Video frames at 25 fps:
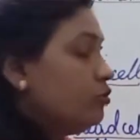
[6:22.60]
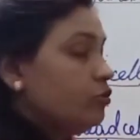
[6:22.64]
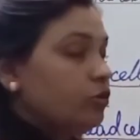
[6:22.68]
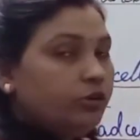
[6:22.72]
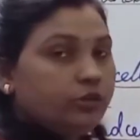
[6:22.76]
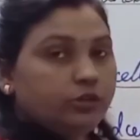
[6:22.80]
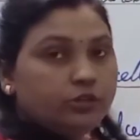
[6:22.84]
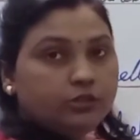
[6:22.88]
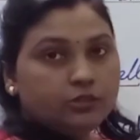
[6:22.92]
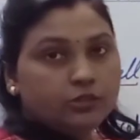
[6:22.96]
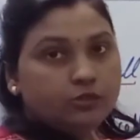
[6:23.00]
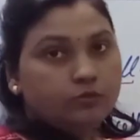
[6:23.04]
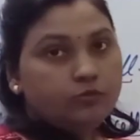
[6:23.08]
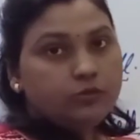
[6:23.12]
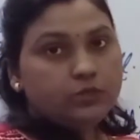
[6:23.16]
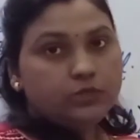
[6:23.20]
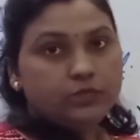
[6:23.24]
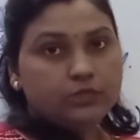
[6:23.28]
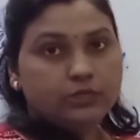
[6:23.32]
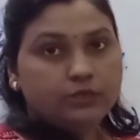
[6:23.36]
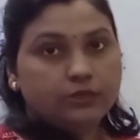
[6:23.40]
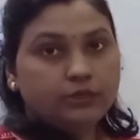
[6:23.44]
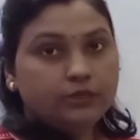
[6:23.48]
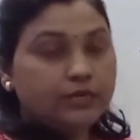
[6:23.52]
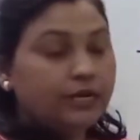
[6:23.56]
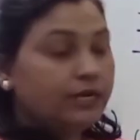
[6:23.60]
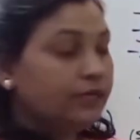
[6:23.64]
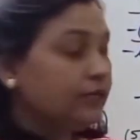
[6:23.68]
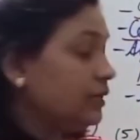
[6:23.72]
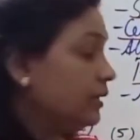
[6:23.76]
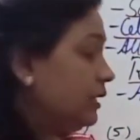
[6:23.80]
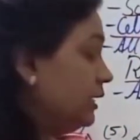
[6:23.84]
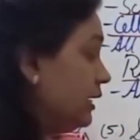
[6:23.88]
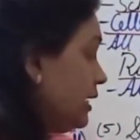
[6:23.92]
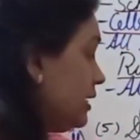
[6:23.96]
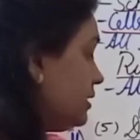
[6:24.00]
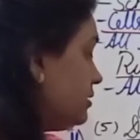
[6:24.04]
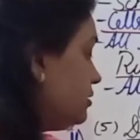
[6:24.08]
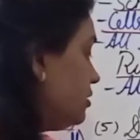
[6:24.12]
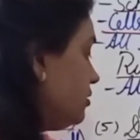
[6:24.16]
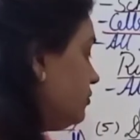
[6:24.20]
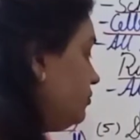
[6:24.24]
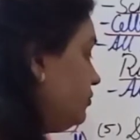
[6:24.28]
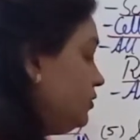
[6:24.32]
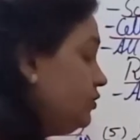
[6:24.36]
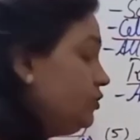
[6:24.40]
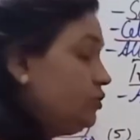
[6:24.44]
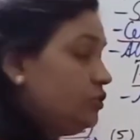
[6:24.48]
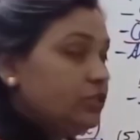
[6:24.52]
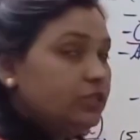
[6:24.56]
organisms that are less
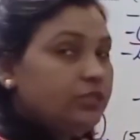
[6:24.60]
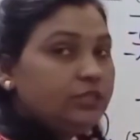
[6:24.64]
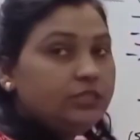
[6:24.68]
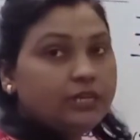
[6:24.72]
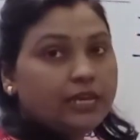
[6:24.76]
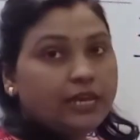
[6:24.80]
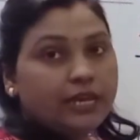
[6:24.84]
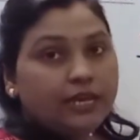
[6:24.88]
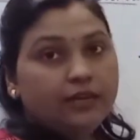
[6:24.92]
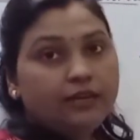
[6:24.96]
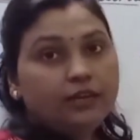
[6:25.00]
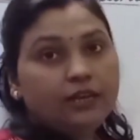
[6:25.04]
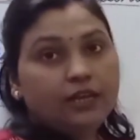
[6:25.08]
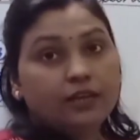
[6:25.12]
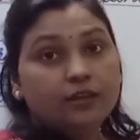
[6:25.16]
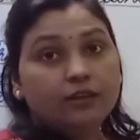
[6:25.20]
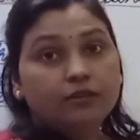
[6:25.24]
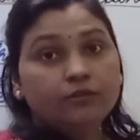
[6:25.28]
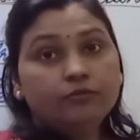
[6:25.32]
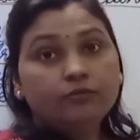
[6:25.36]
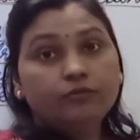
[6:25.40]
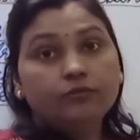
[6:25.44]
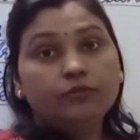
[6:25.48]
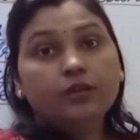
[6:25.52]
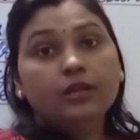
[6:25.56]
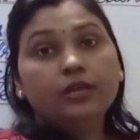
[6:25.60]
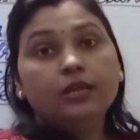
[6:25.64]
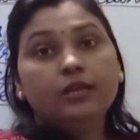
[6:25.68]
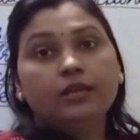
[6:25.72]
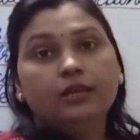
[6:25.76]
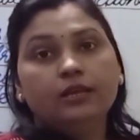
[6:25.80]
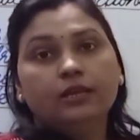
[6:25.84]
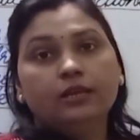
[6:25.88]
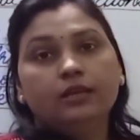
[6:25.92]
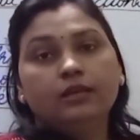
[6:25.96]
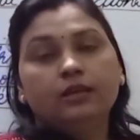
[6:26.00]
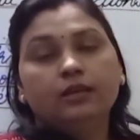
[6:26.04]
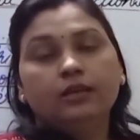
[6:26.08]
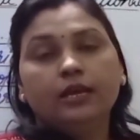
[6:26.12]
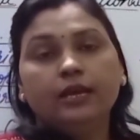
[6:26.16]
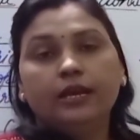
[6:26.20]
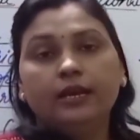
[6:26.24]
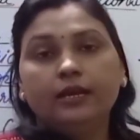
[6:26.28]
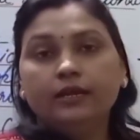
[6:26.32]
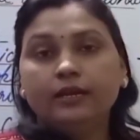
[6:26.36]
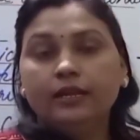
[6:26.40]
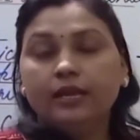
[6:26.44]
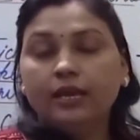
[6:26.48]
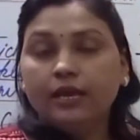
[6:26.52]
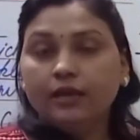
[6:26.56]
efficient and
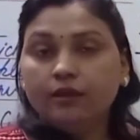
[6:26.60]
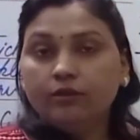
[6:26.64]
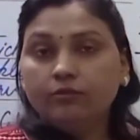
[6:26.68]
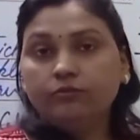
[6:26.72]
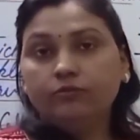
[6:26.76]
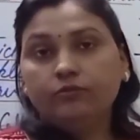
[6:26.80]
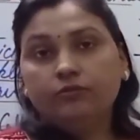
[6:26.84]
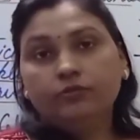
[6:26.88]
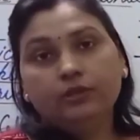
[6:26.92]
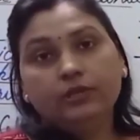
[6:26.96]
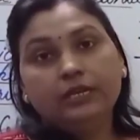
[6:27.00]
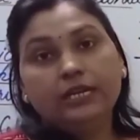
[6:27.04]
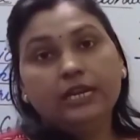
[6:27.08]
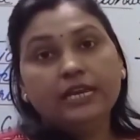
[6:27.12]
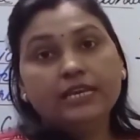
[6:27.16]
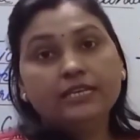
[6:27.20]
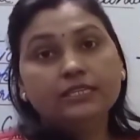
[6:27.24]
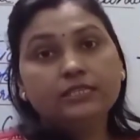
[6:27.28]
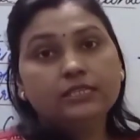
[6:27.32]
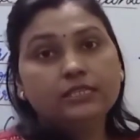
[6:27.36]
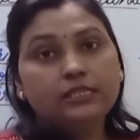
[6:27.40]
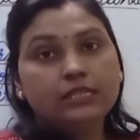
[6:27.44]
have less